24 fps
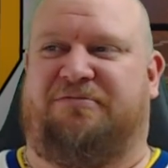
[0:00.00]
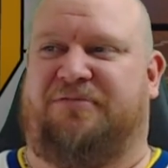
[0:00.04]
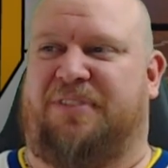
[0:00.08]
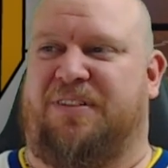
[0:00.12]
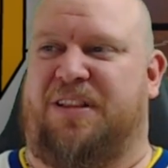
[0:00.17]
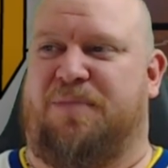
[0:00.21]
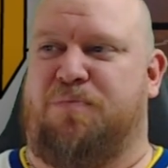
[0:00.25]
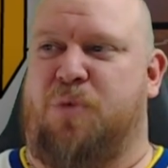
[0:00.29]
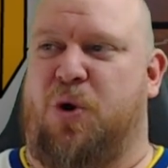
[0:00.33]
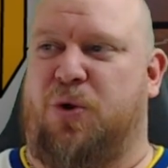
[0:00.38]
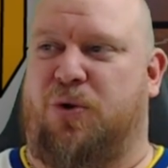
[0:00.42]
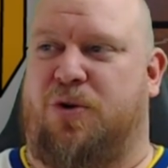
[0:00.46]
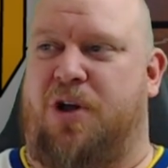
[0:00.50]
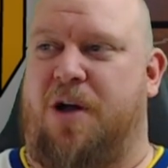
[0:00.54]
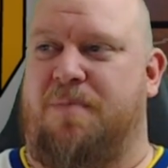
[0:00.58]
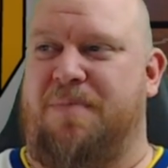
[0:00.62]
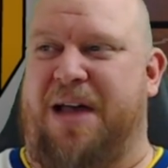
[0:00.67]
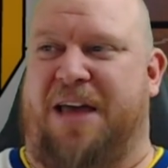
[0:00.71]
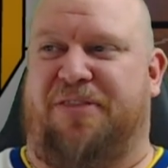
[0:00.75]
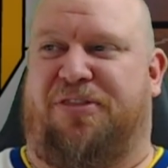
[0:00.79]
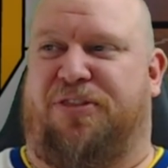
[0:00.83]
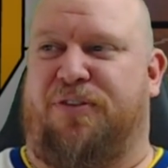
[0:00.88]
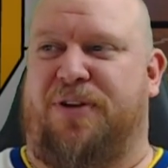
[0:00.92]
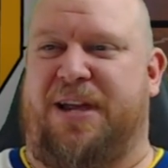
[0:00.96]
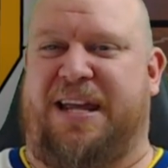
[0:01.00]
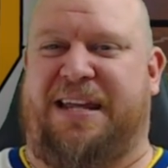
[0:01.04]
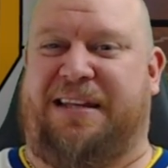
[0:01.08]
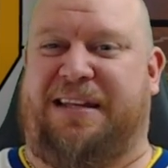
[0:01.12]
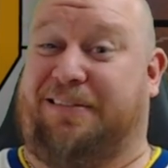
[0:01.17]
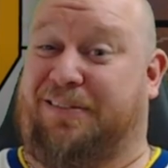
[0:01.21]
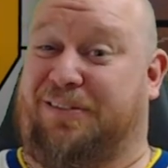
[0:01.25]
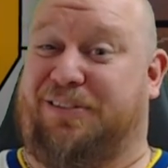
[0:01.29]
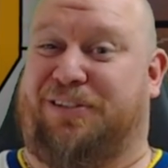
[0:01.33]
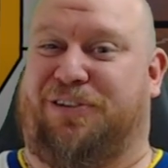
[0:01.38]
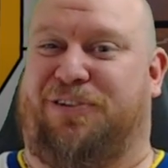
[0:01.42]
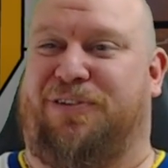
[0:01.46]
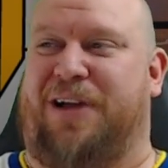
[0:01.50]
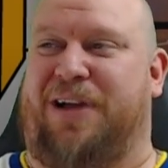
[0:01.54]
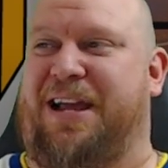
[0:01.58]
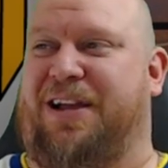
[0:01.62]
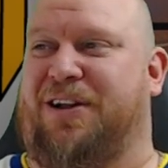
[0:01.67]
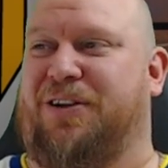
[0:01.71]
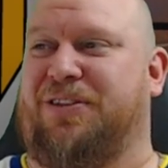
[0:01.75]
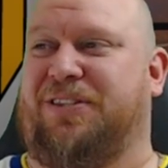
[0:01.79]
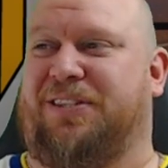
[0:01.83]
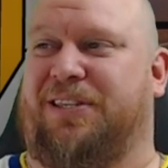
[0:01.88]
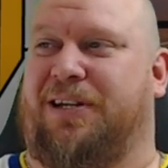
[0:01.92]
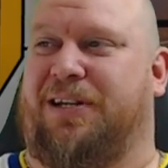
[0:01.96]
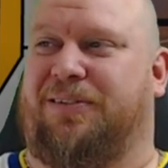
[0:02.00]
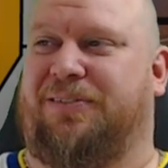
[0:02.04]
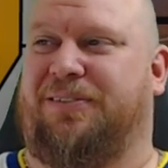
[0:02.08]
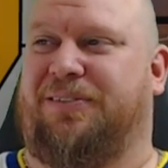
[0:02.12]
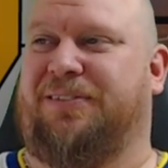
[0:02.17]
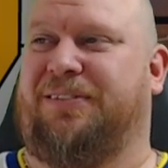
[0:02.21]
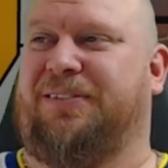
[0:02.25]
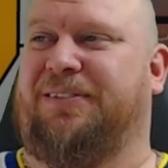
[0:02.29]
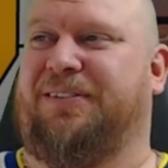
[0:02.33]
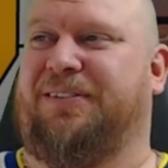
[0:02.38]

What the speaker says: Mortal Kombat 3 was a great console.